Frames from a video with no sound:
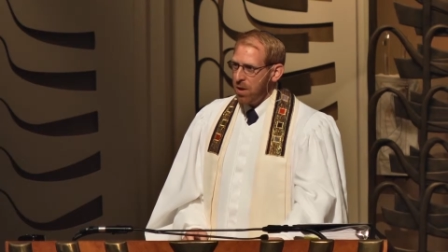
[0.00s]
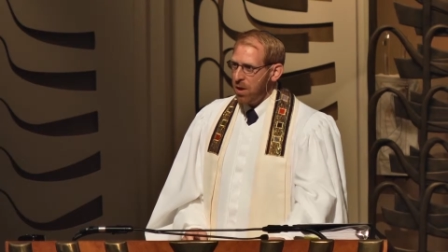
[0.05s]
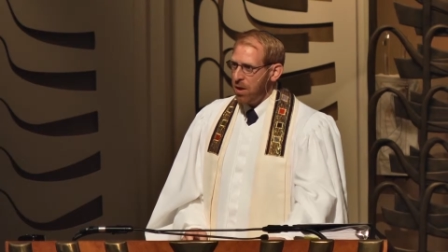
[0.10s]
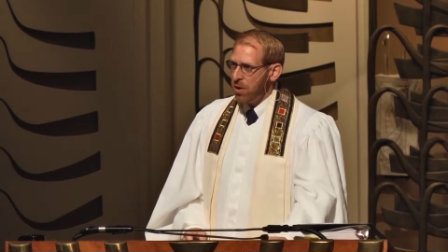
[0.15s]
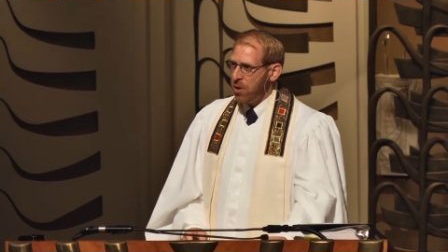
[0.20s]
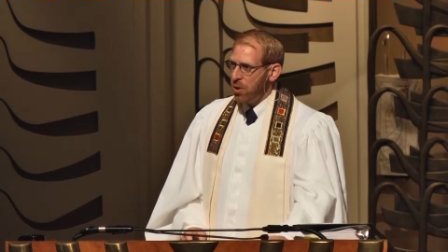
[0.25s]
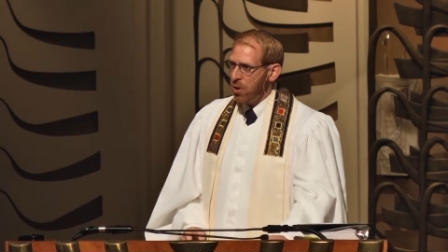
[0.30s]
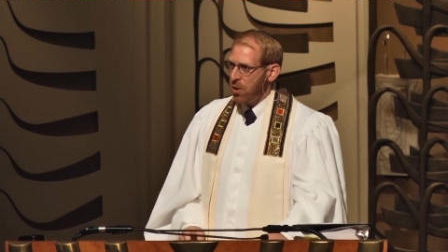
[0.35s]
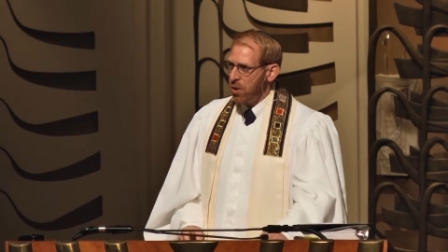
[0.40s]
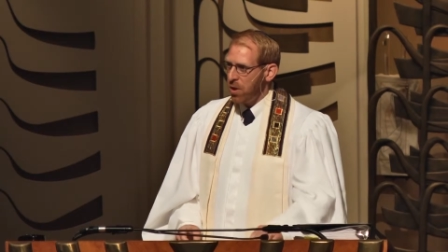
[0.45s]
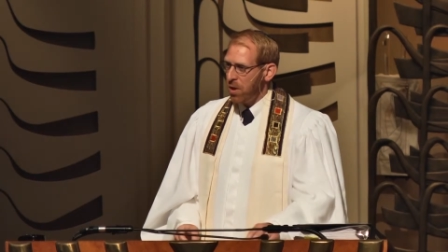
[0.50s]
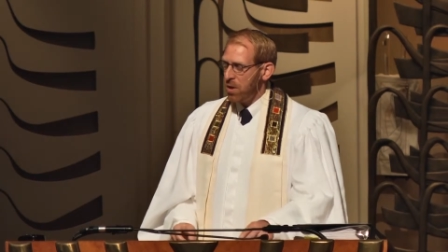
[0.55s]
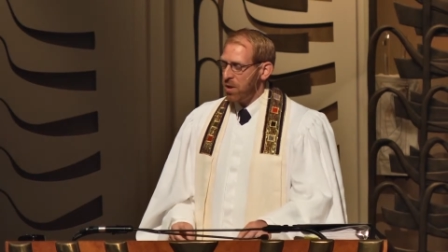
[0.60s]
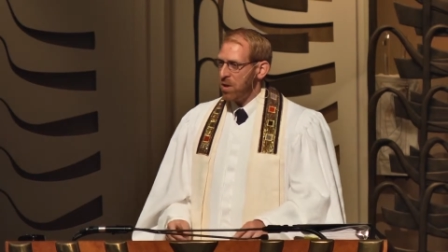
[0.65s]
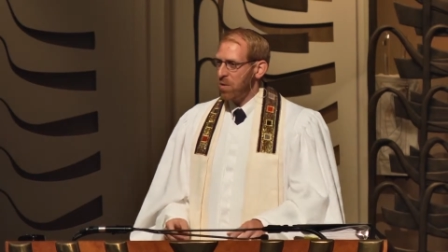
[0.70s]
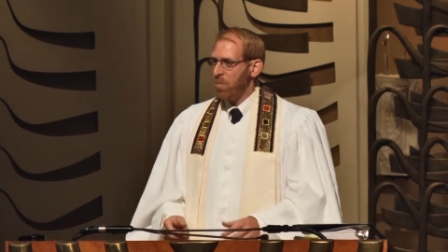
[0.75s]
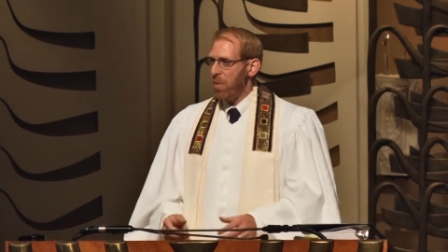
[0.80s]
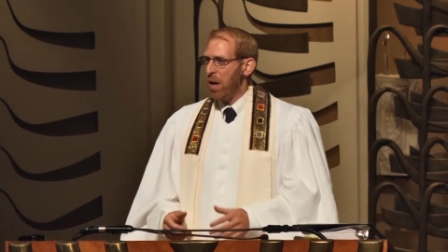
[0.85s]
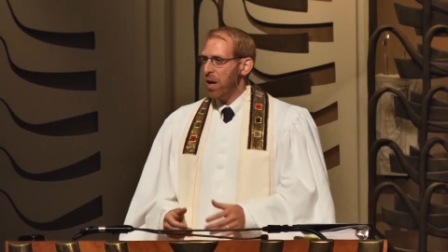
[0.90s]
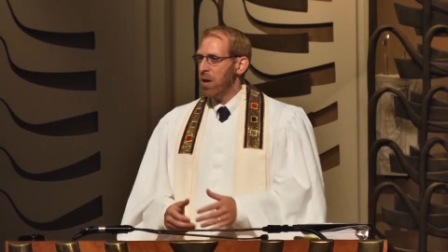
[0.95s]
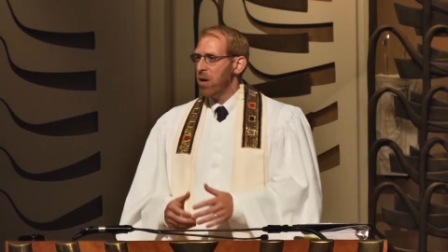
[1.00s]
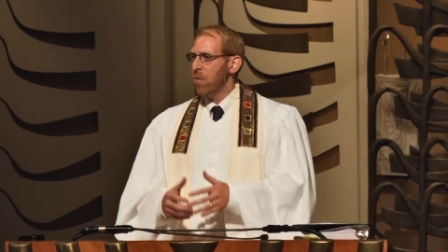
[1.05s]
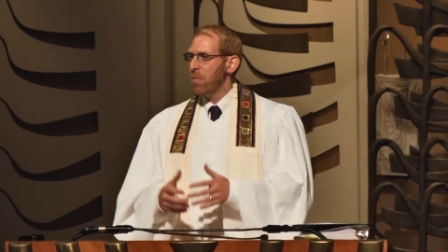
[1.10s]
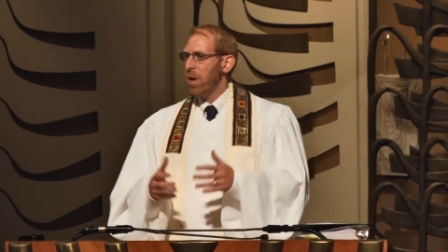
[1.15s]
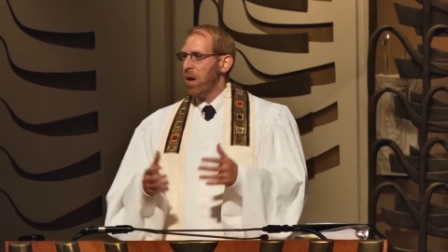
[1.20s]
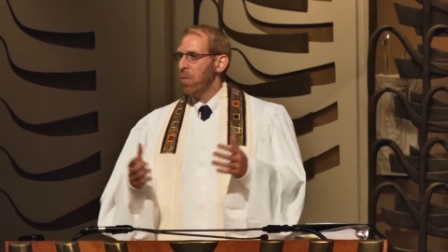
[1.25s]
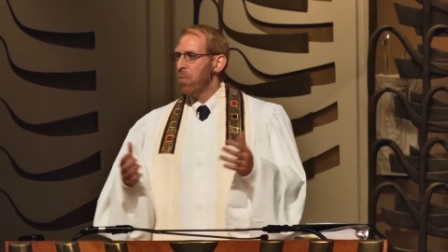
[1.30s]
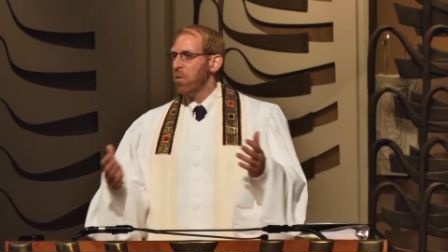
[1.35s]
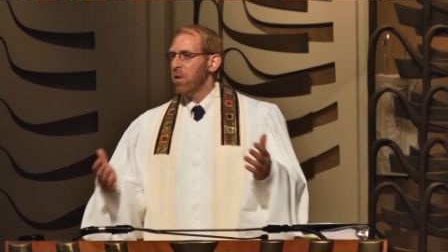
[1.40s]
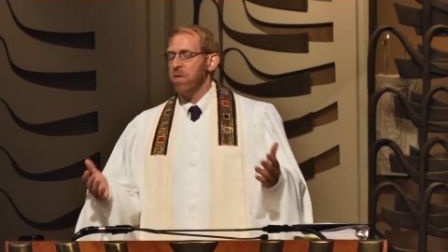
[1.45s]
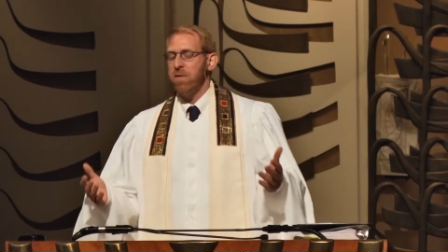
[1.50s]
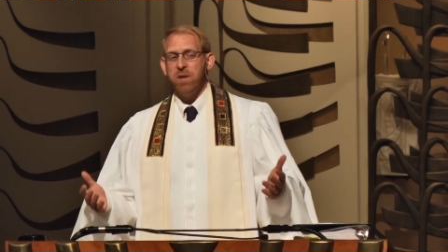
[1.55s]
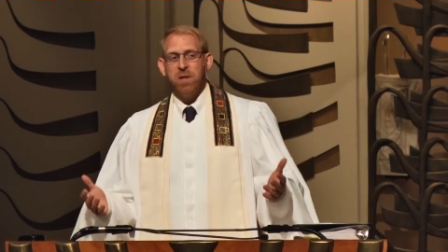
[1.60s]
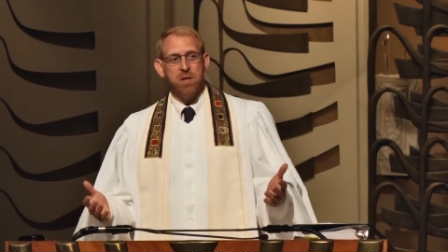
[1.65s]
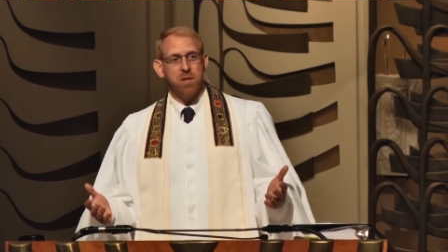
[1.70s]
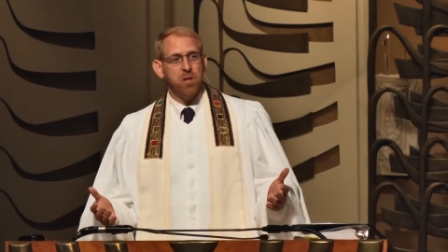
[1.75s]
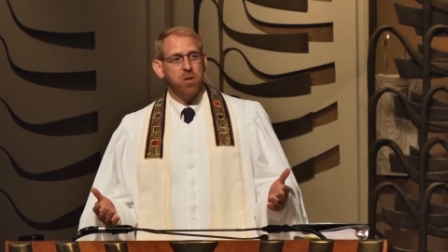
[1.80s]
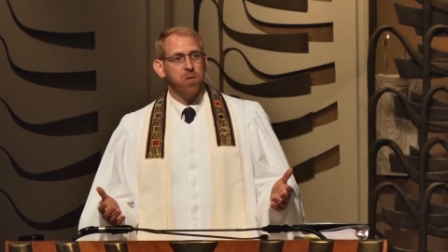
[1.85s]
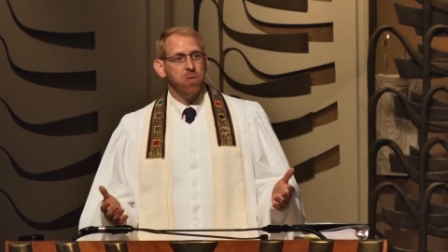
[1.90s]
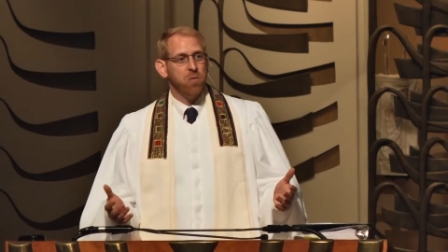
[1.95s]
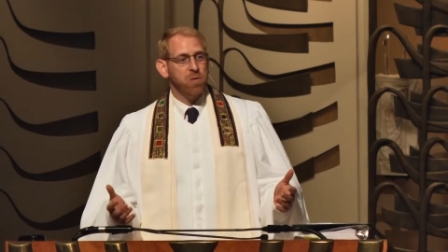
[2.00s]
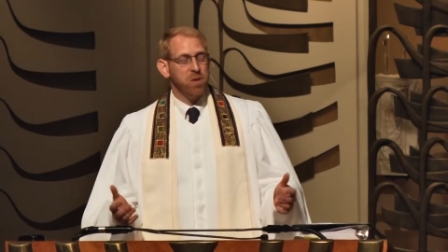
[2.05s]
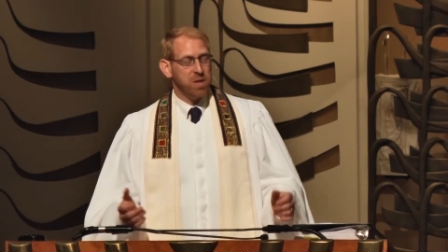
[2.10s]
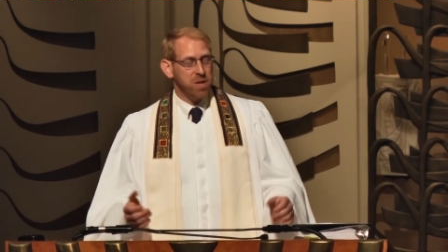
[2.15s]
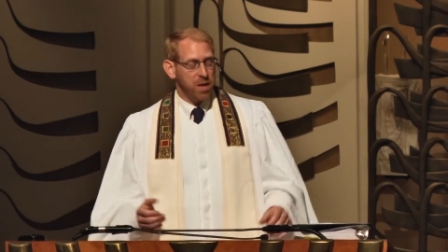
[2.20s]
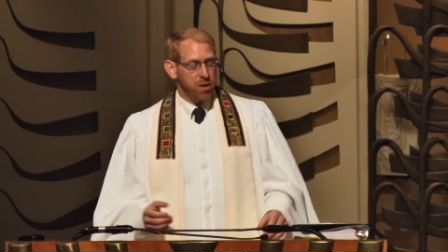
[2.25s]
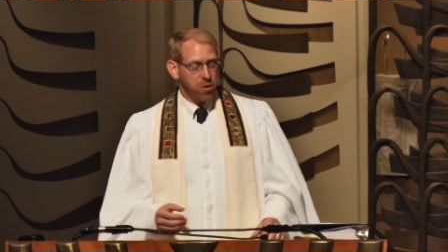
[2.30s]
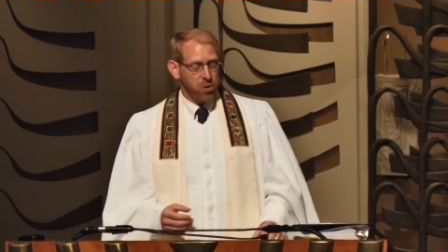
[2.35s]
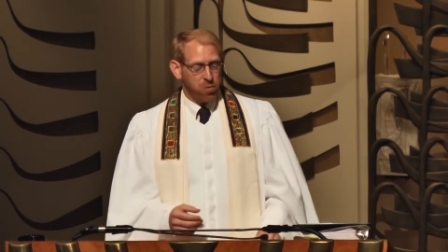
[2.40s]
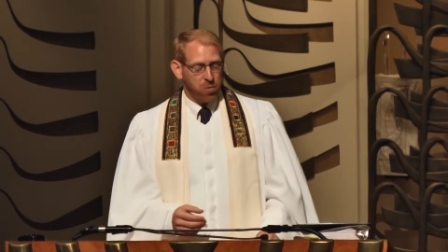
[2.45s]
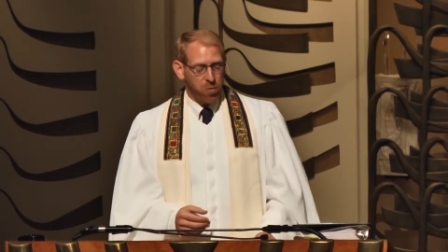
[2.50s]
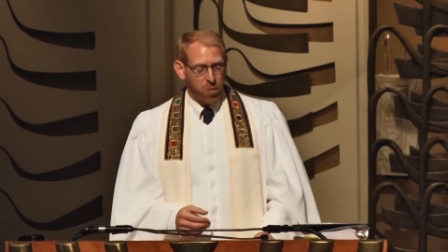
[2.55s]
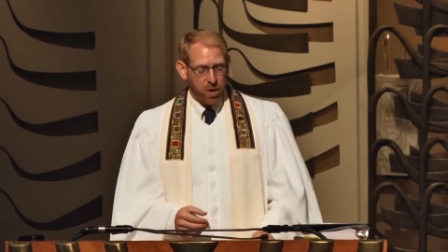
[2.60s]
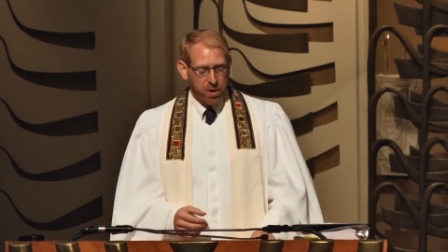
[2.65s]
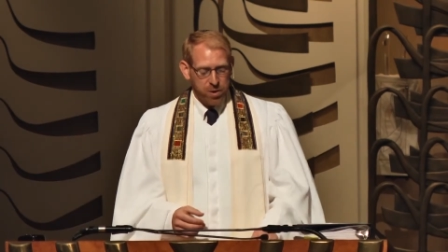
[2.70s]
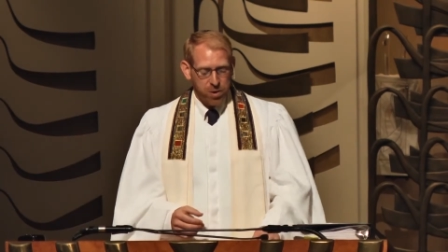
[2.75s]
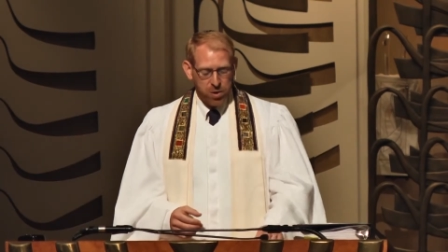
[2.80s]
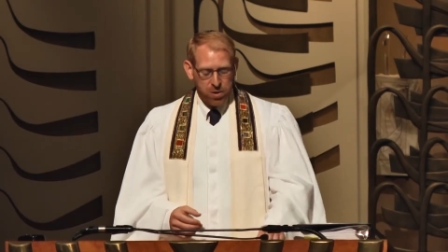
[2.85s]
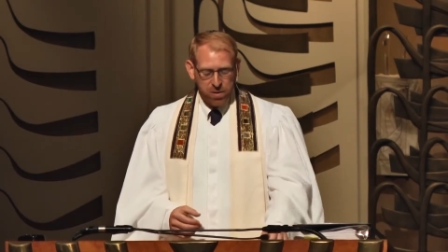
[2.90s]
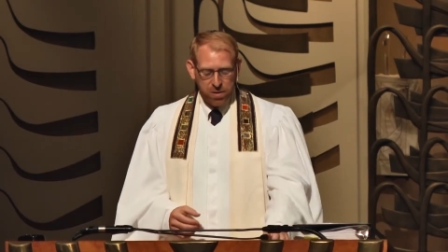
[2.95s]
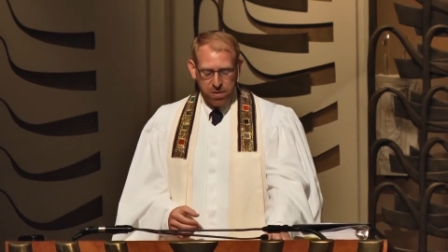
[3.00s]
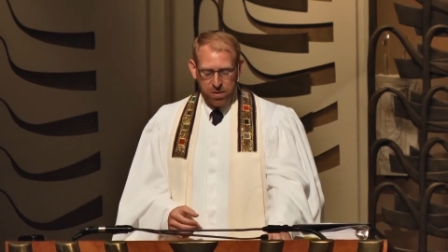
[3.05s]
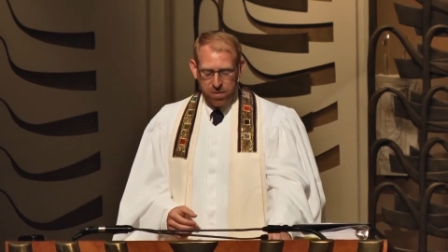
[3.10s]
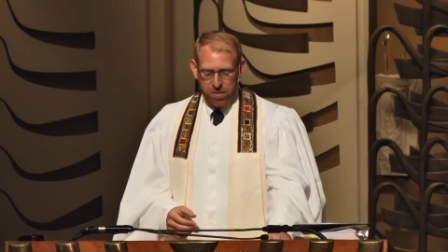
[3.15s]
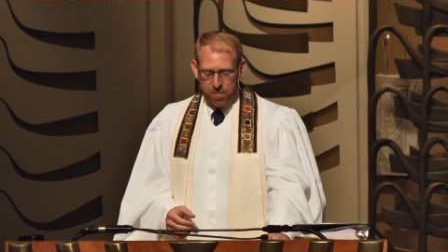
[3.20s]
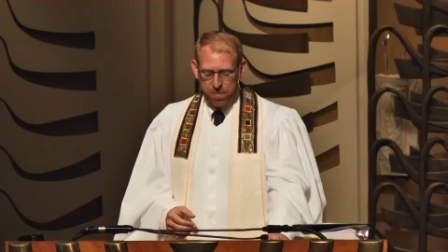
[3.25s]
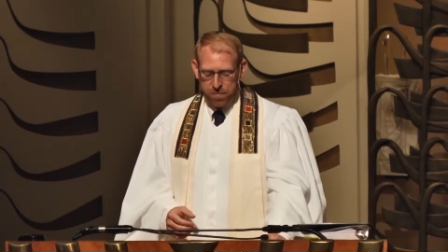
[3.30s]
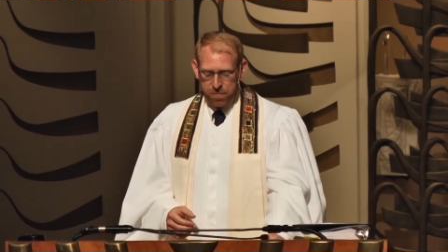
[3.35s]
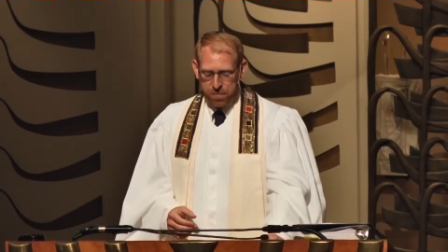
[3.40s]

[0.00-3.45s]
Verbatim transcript: each inspired by one of these two essential questions.